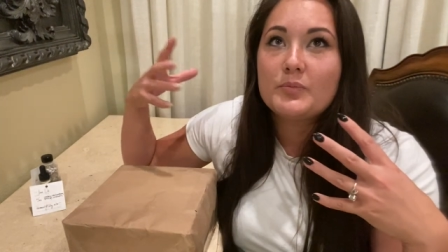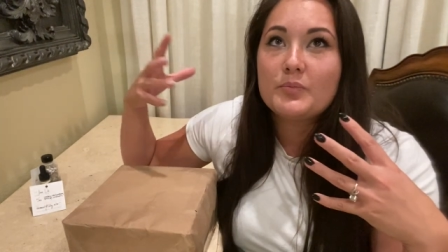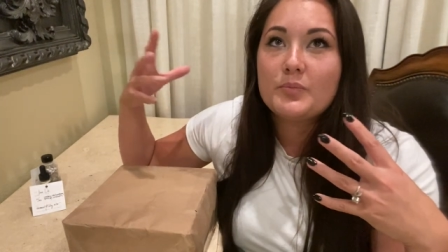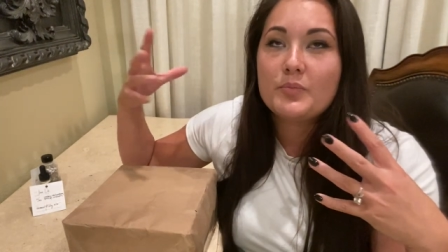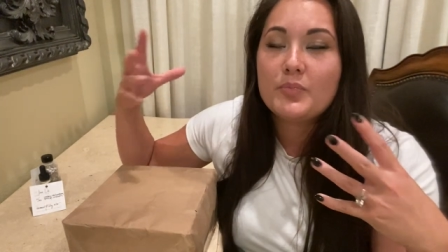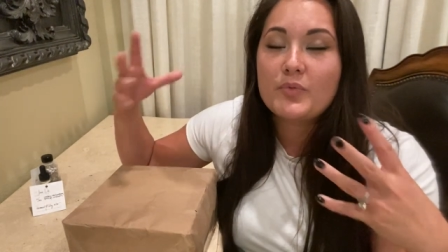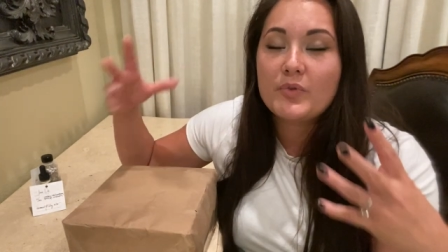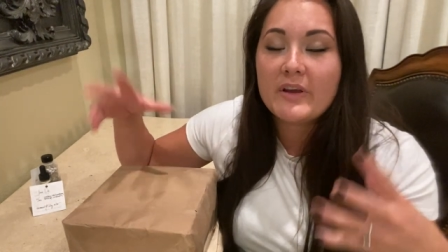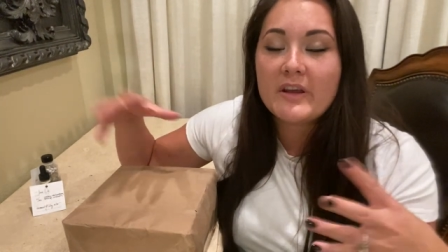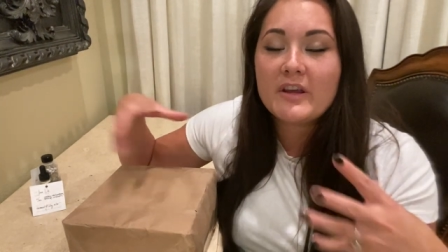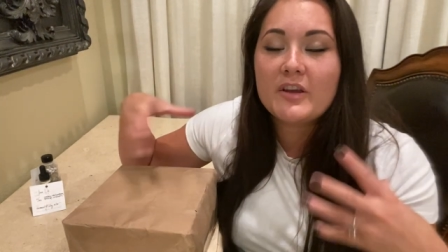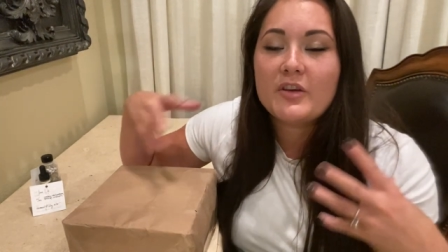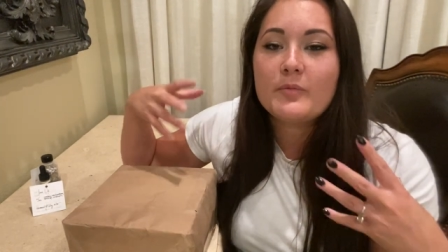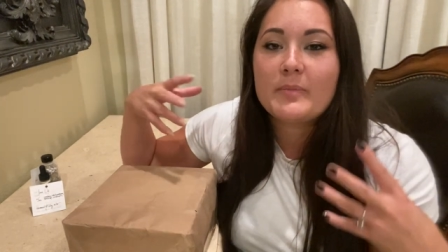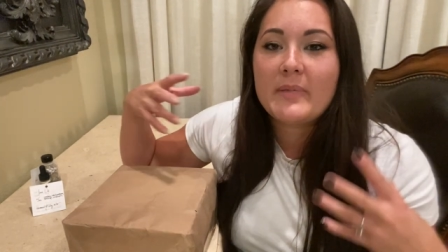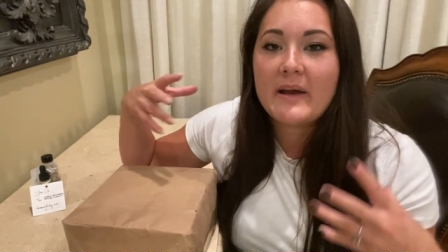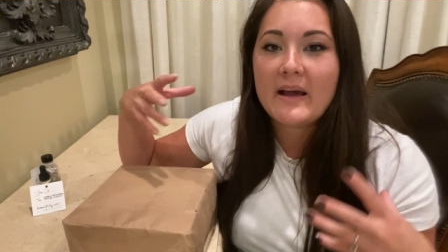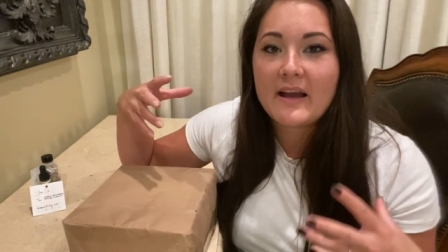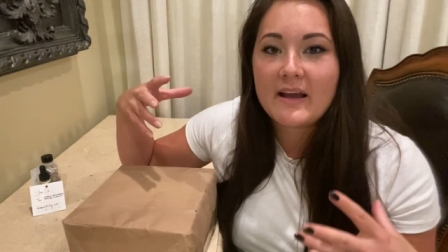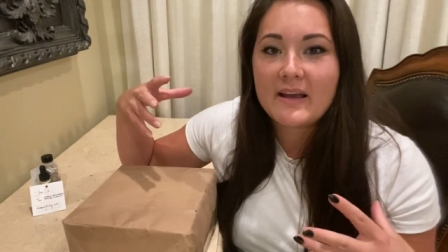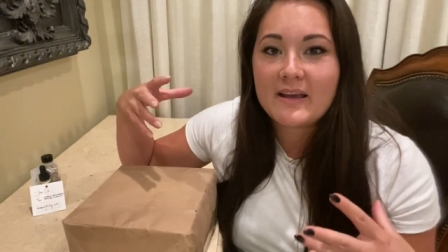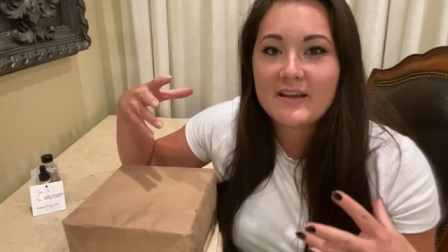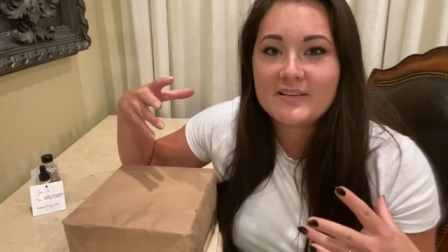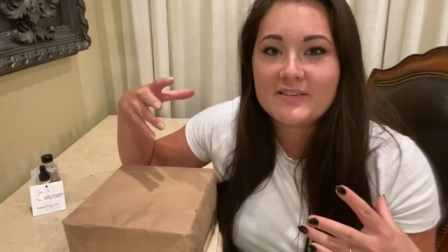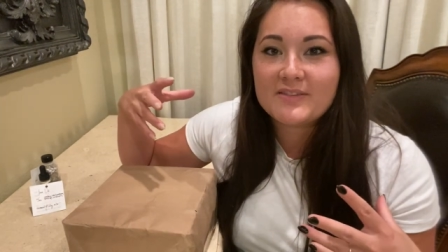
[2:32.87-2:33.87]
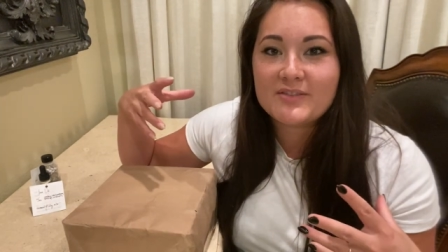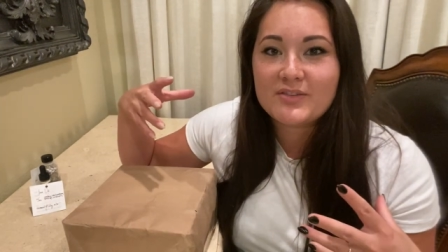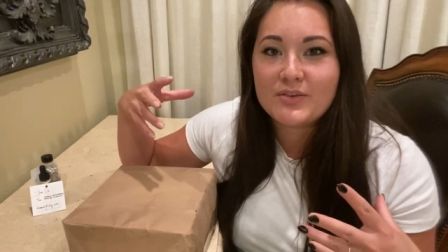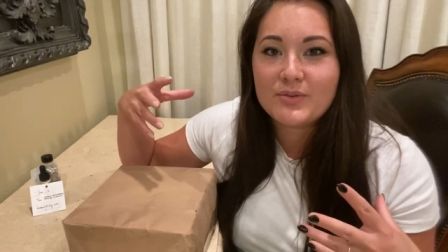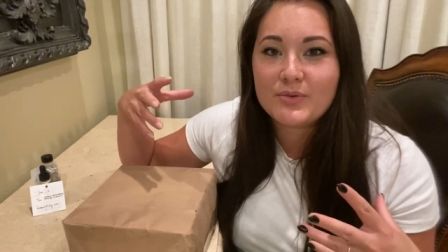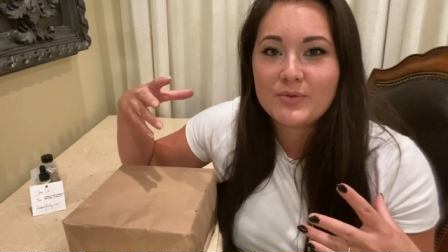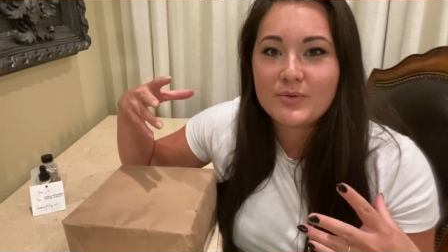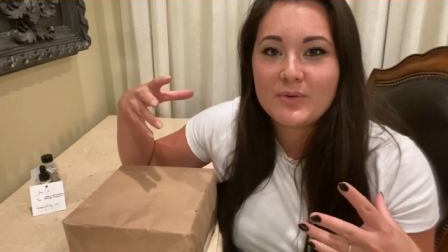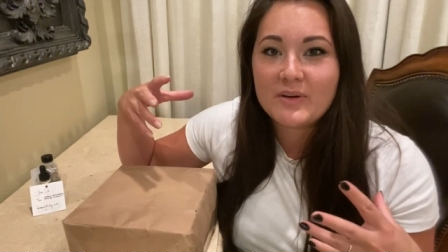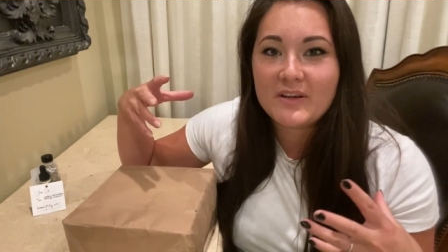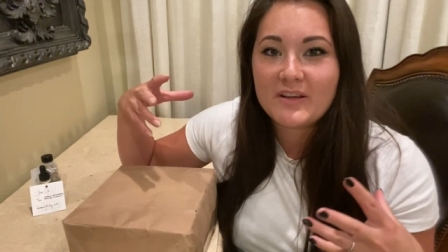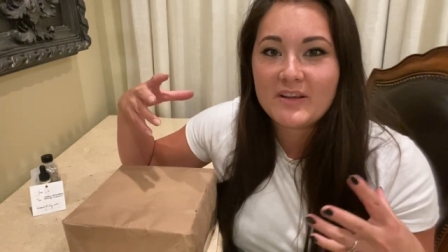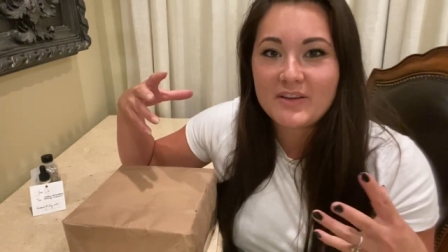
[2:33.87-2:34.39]
bring you back
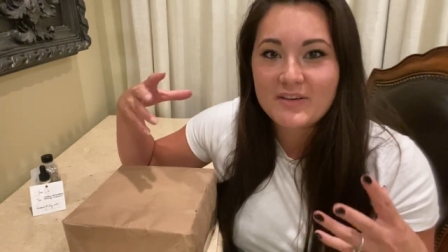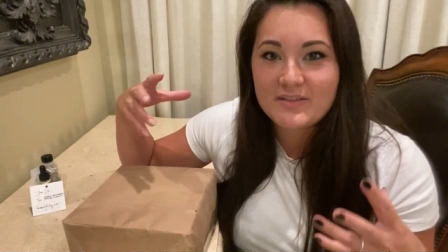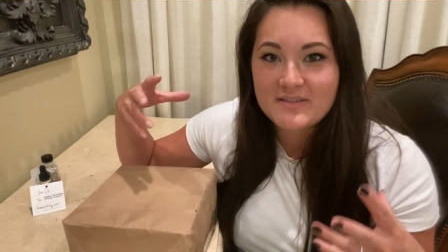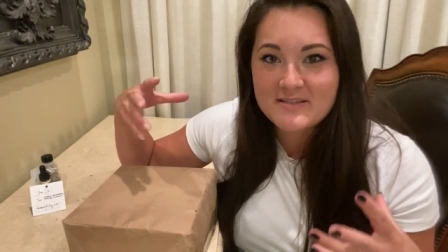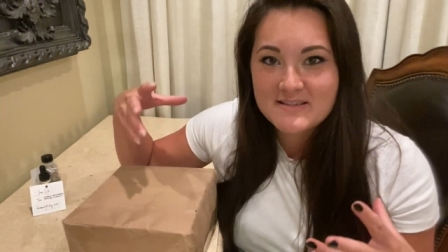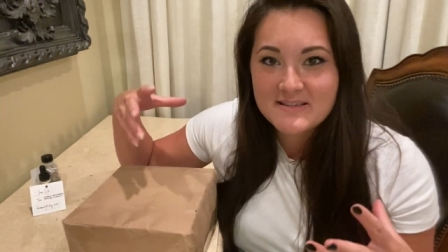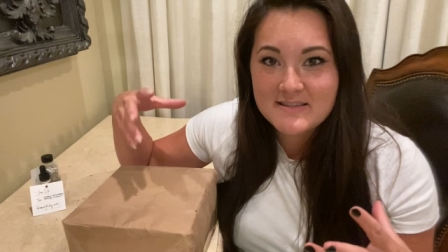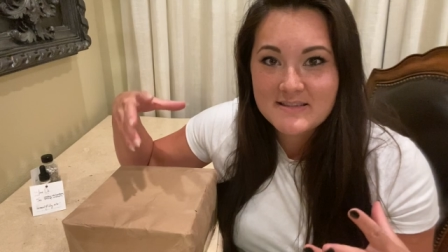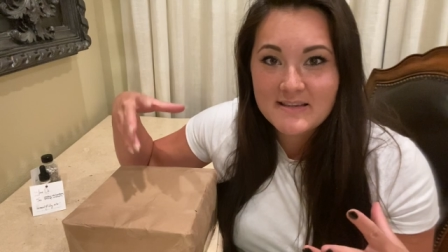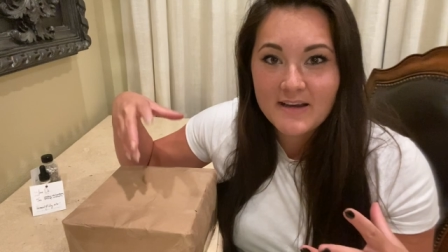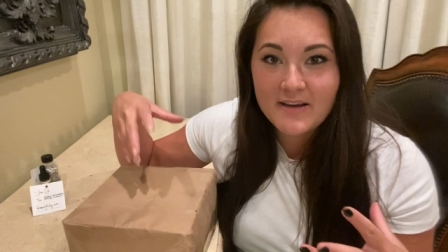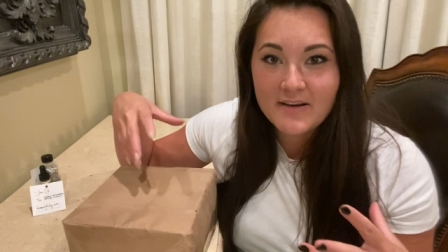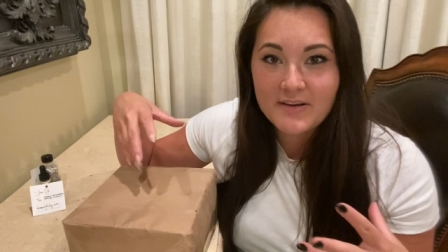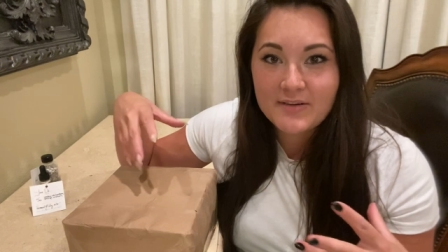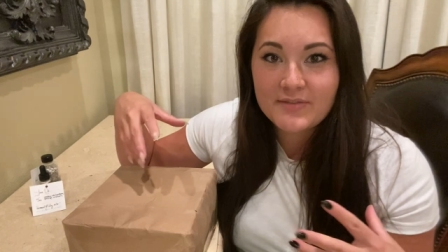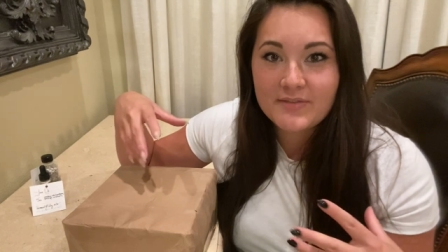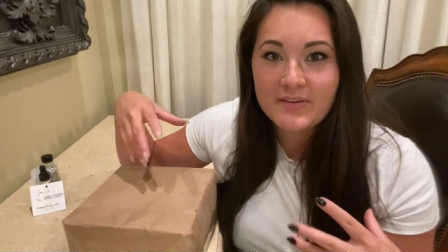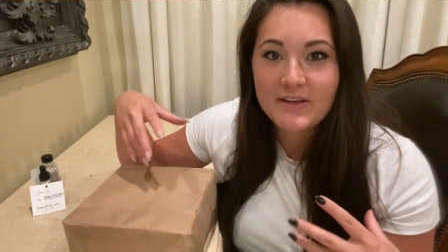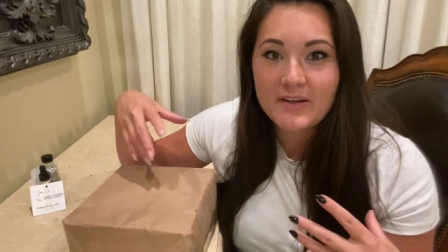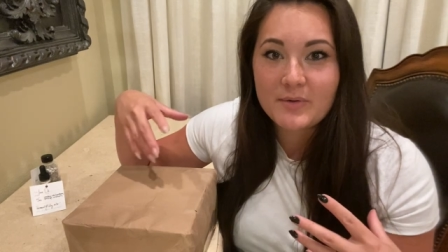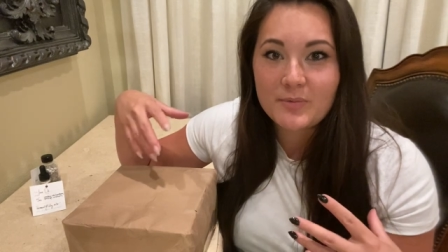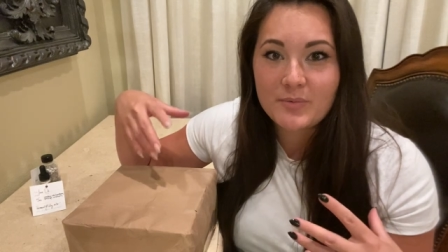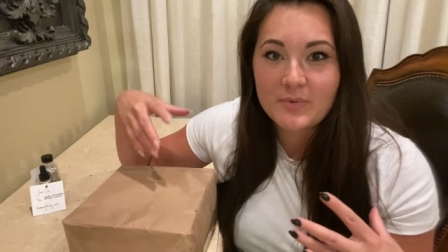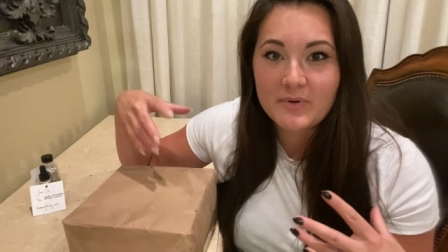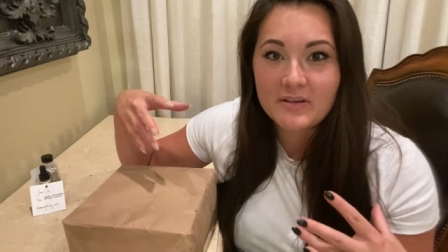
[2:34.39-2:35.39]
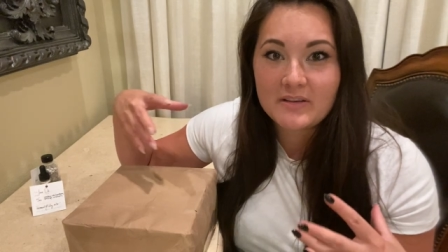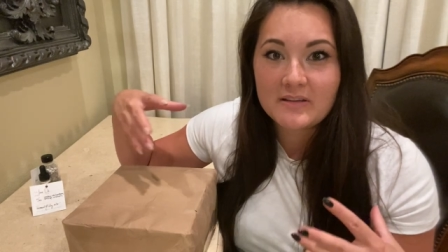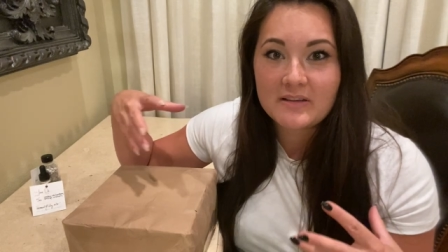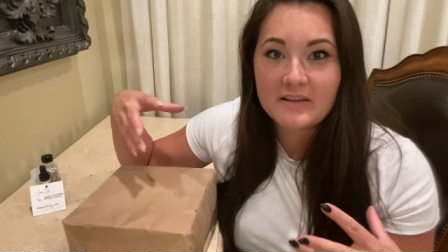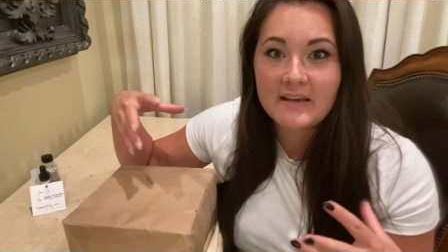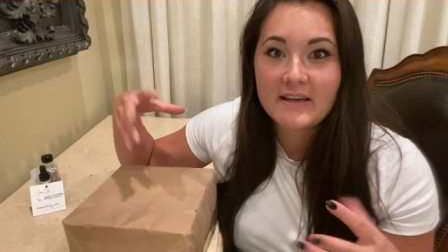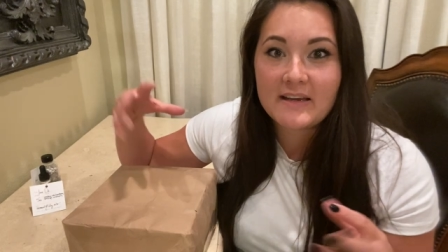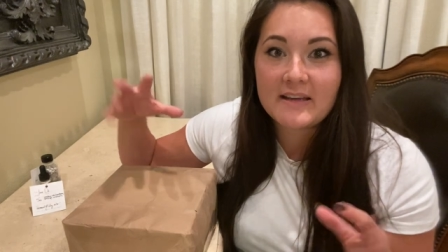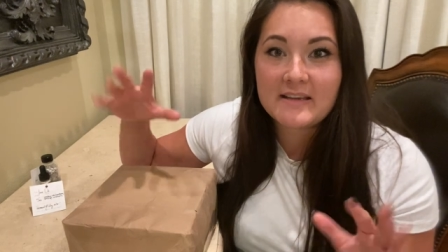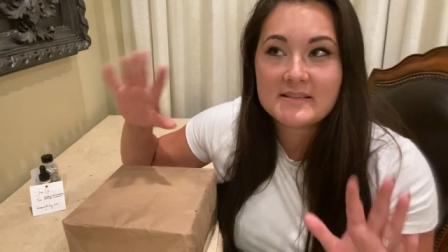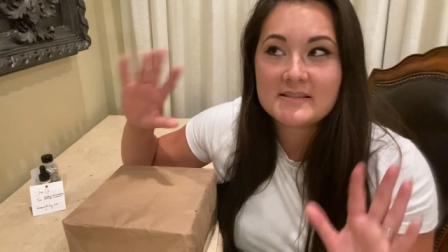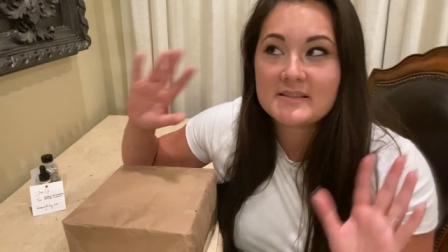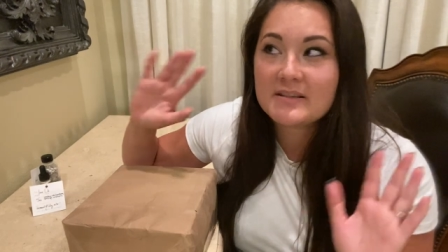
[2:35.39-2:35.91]
into yourself and
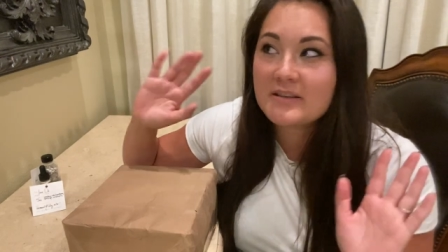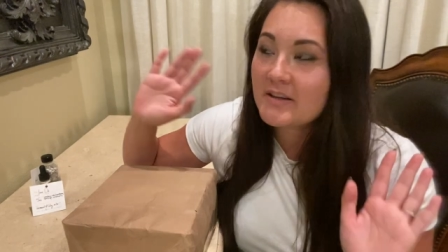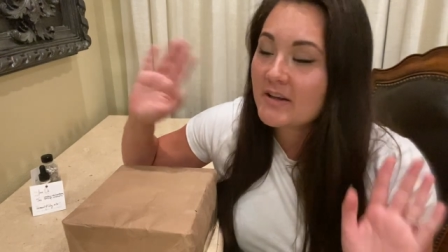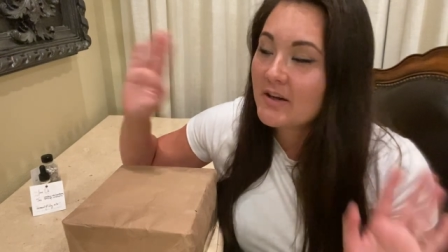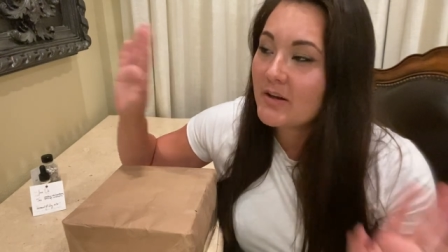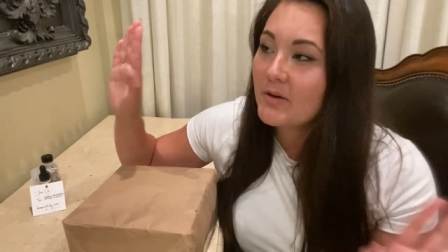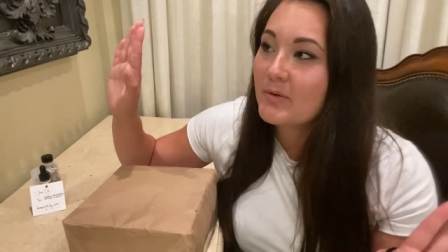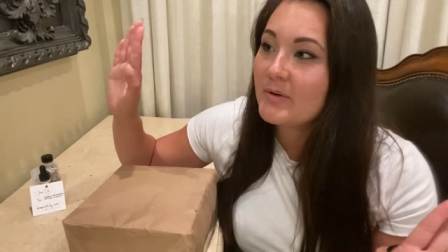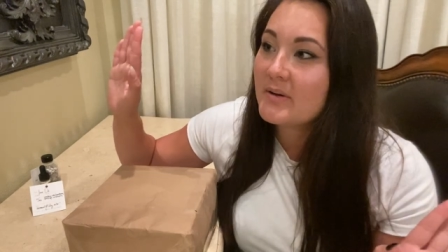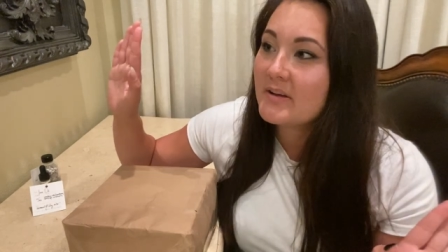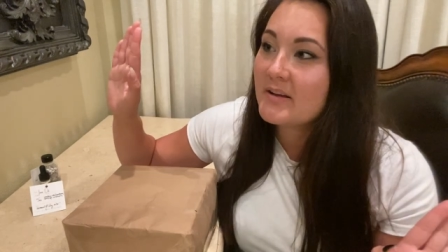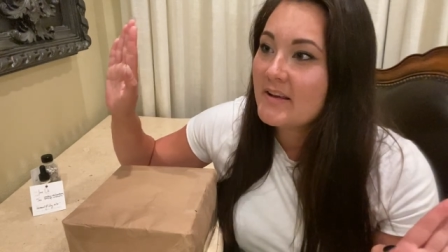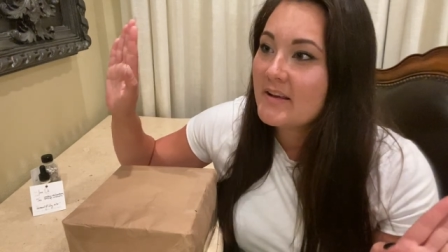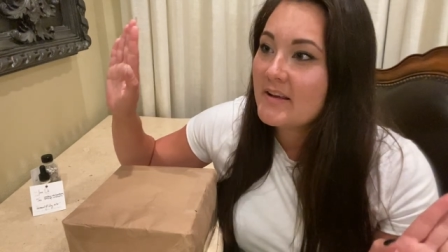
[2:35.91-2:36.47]
realize, you know,